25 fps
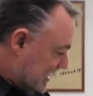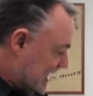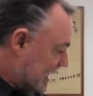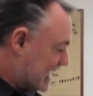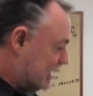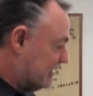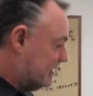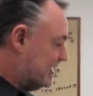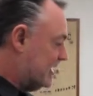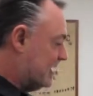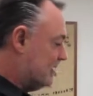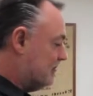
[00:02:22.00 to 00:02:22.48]

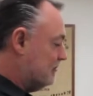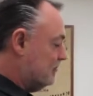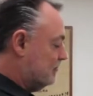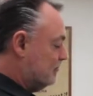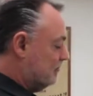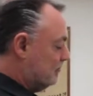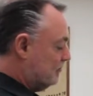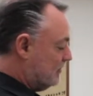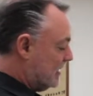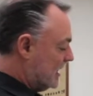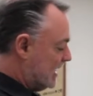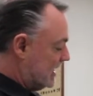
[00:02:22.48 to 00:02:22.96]
and
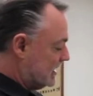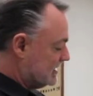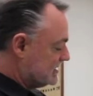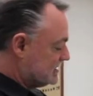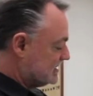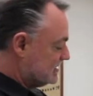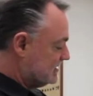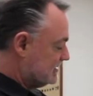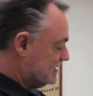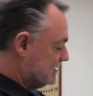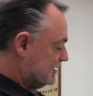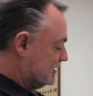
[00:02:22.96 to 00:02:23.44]
then
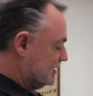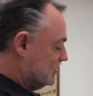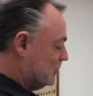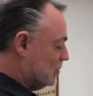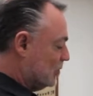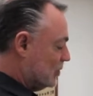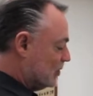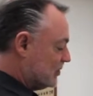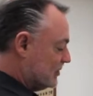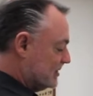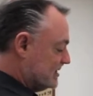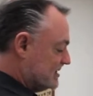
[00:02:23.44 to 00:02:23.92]
pass the
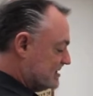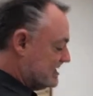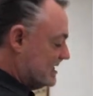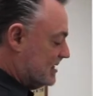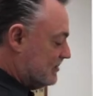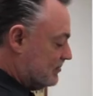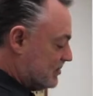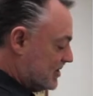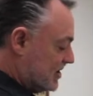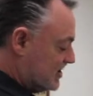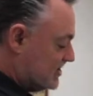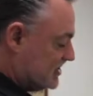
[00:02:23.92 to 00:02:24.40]
water and
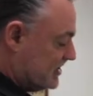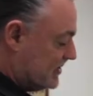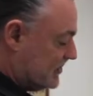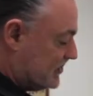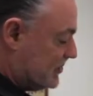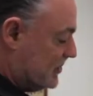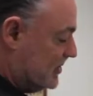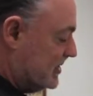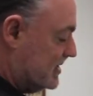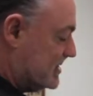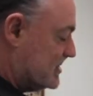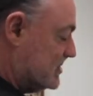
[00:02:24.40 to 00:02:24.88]
steam pressure
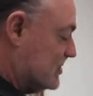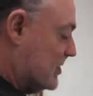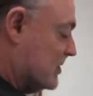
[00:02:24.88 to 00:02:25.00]
through this